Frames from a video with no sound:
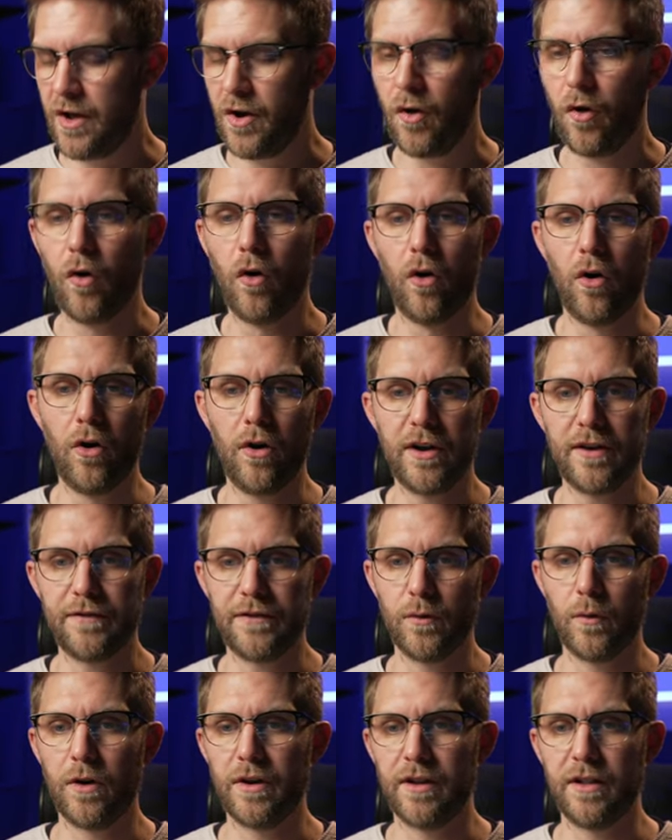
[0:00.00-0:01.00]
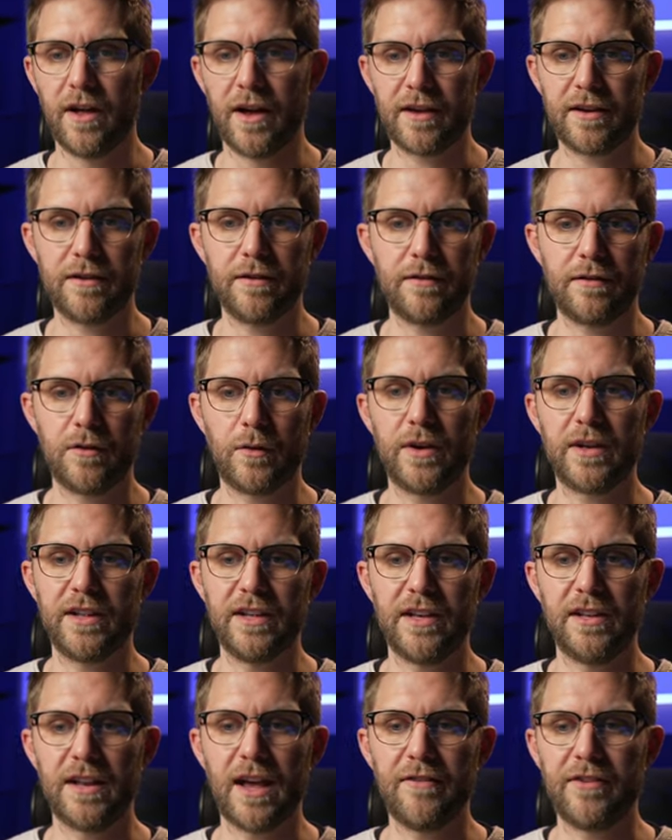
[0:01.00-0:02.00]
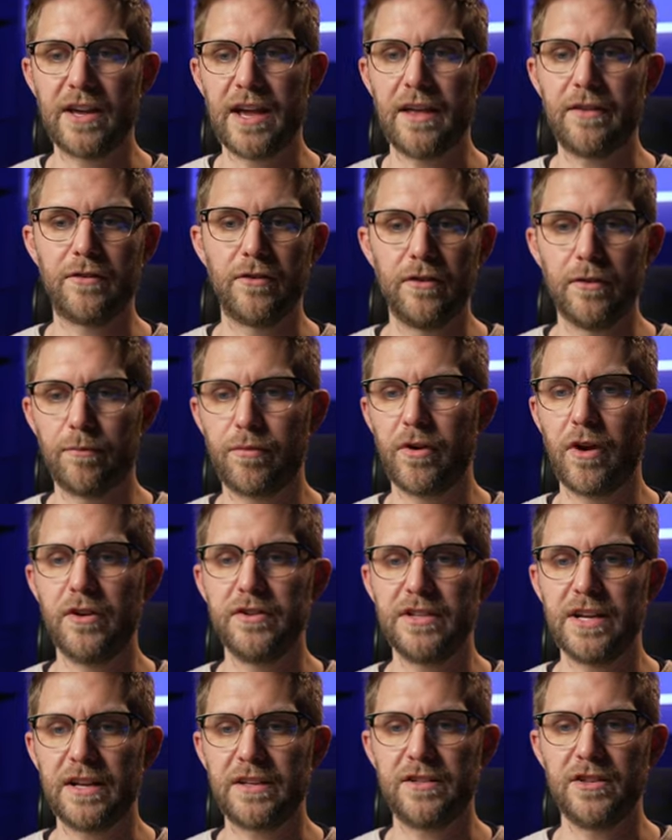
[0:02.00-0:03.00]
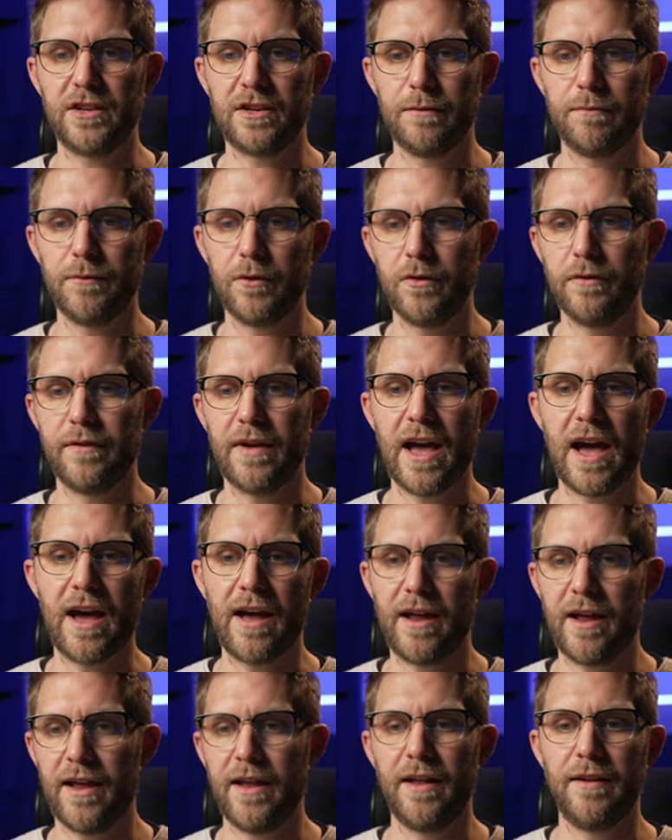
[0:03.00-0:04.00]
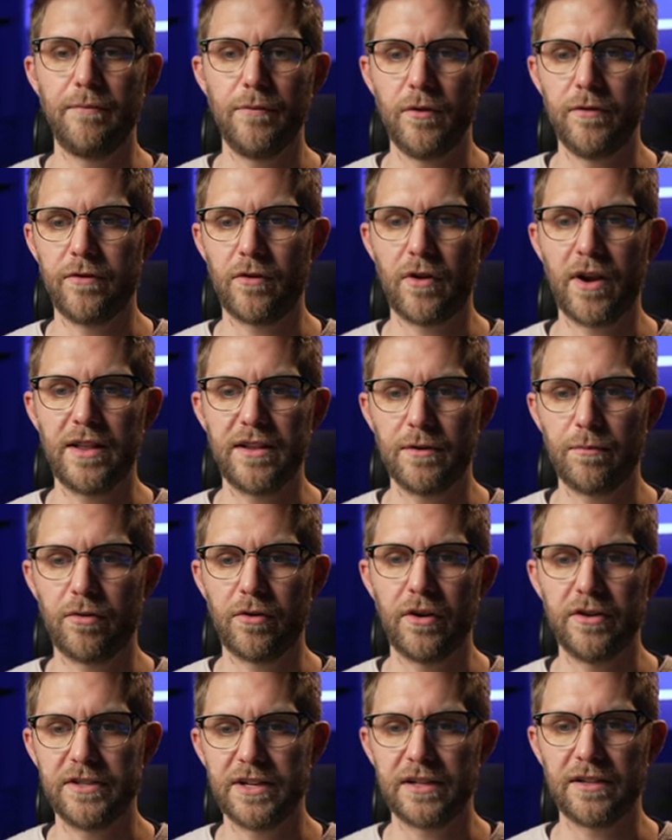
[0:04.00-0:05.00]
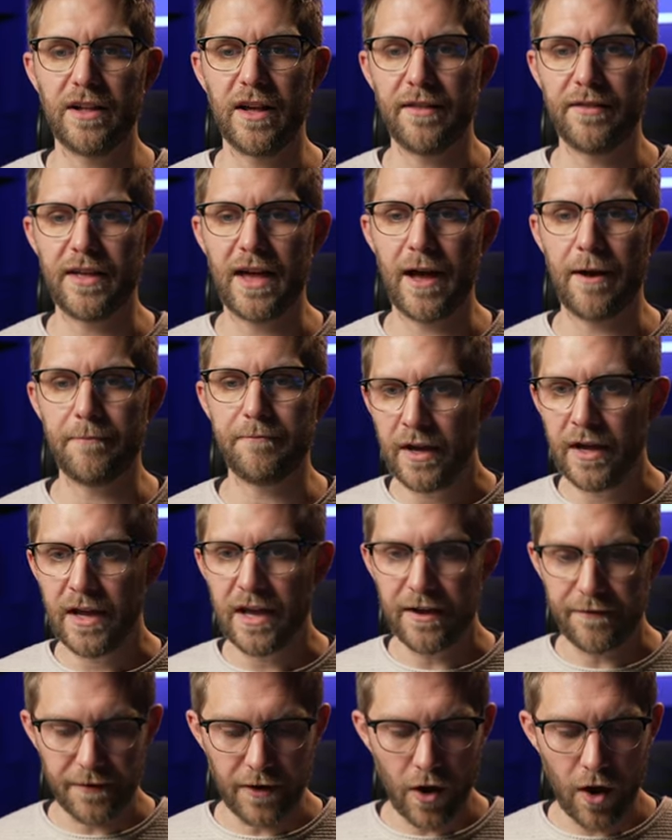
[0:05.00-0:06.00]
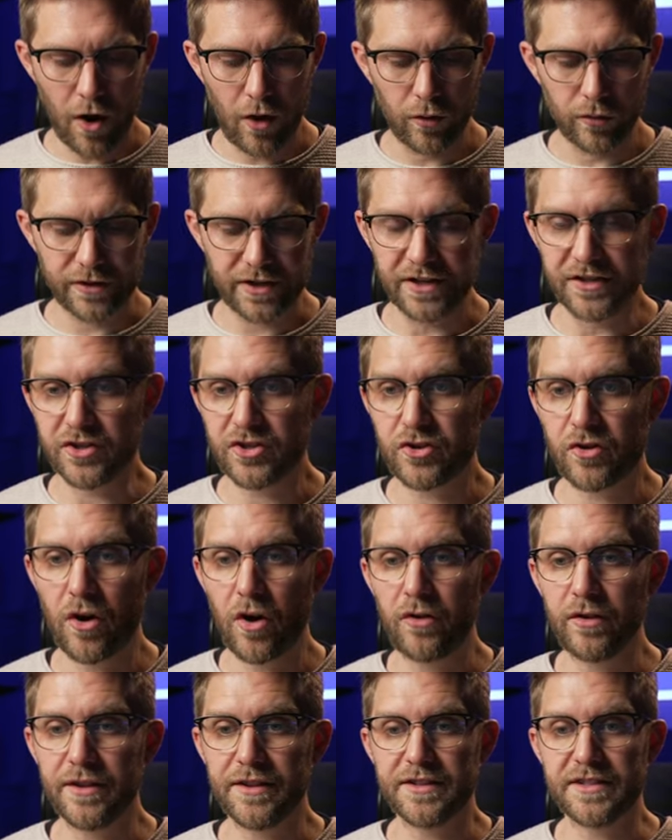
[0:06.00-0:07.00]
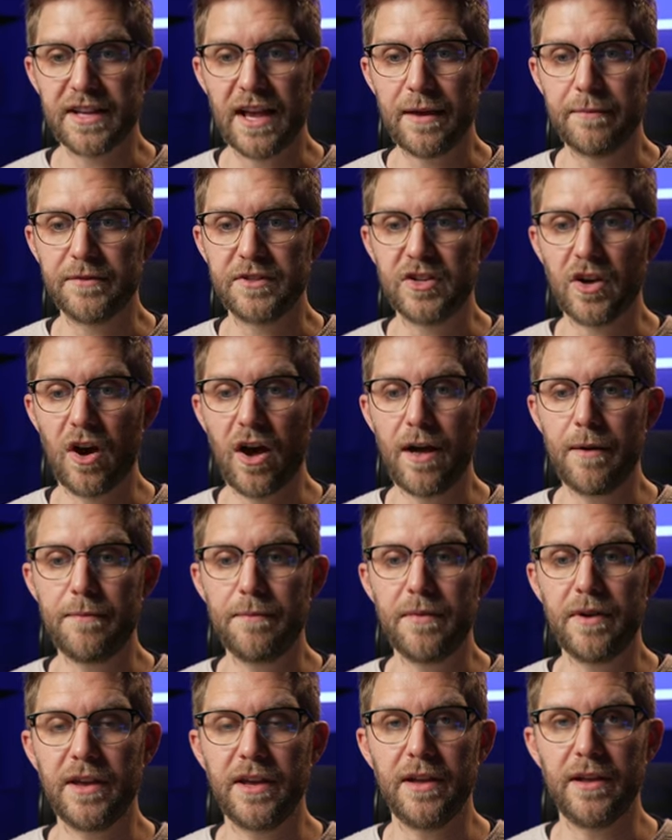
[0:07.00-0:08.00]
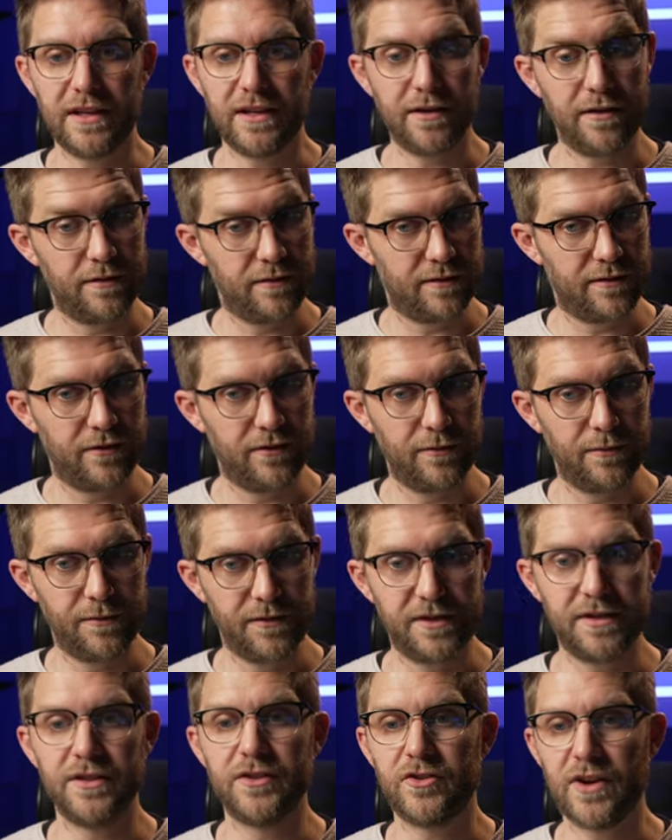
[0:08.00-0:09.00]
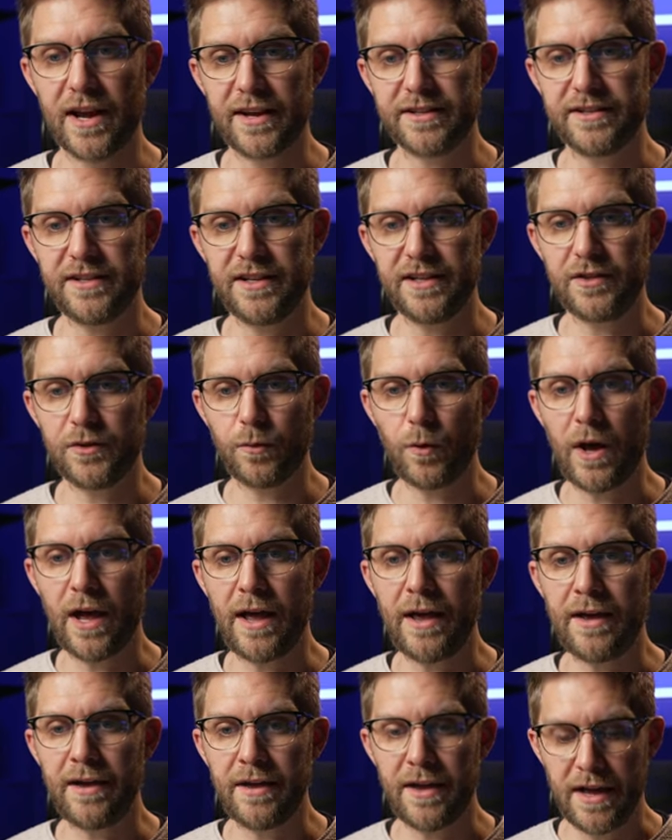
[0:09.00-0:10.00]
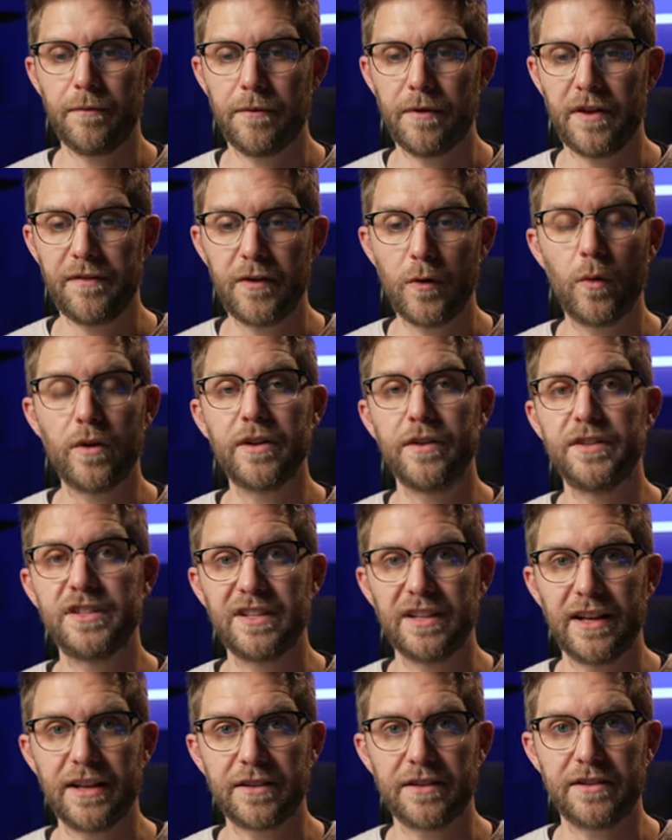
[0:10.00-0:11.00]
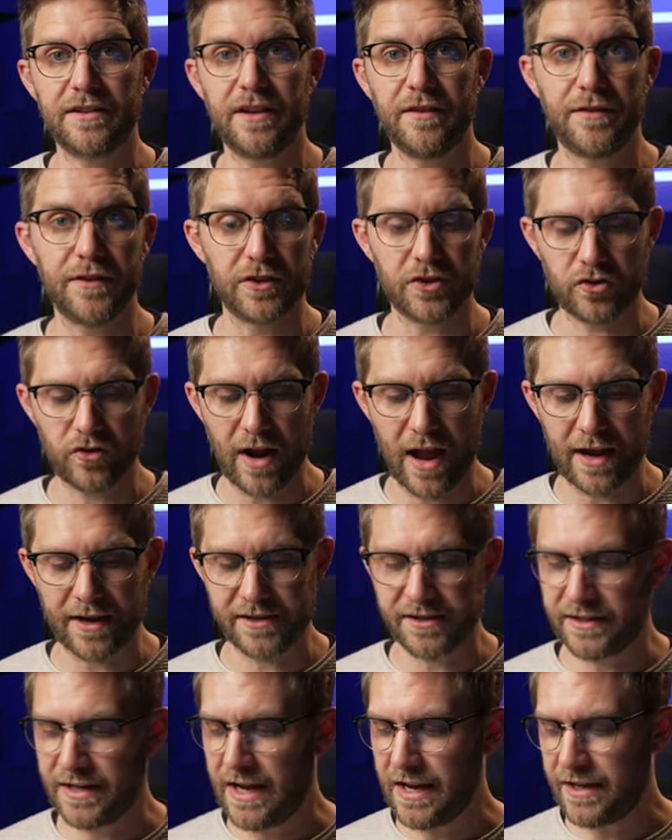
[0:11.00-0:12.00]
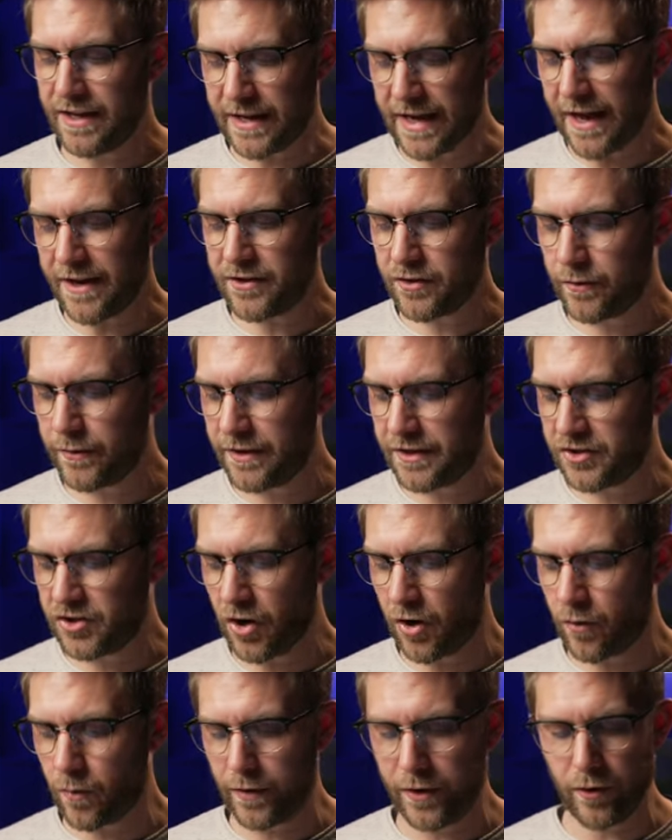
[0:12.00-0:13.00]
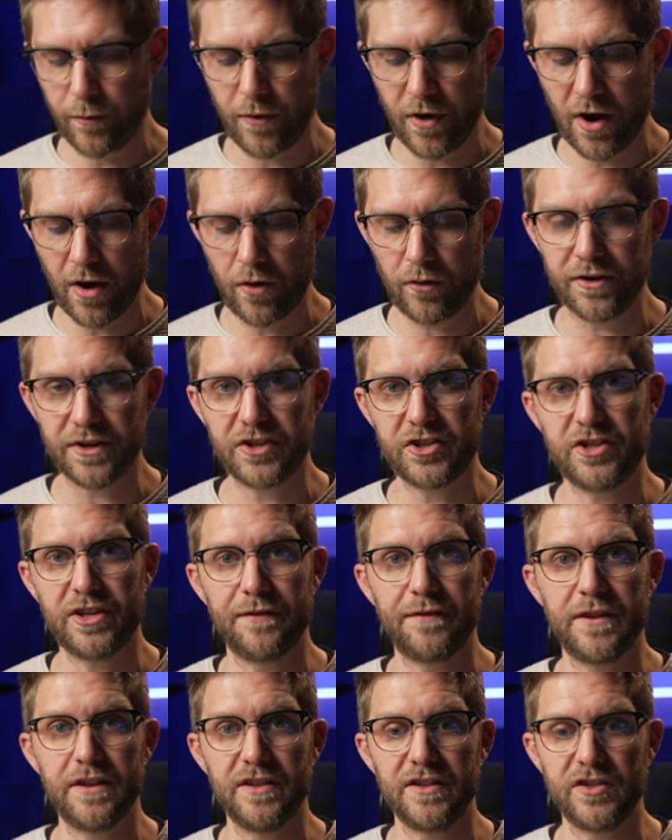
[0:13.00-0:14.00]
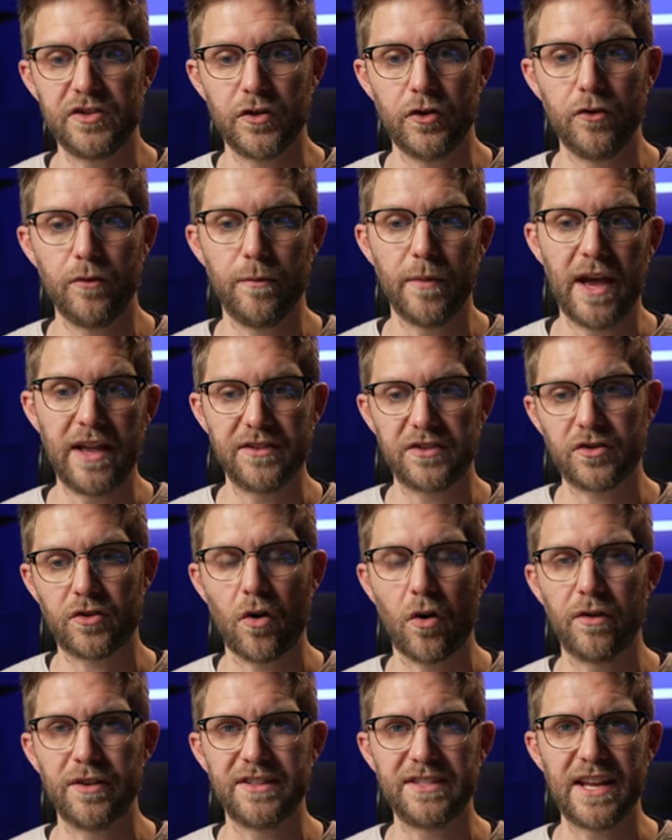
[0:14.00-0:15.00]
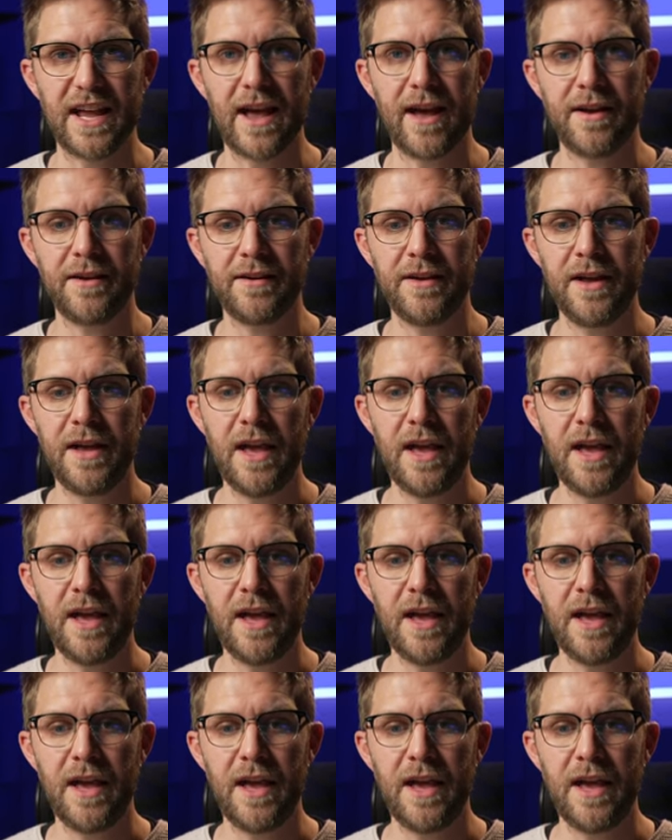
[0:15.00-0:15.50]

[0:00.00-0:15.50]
Or if you want to like quickly navigate through the project, you can move out and move around your project like that. If you hold Control at the same time, it zooms the tracks this way. If you want to select different tracks, you can do it with the jog wheel by holding Shift and zoom and scrolling down.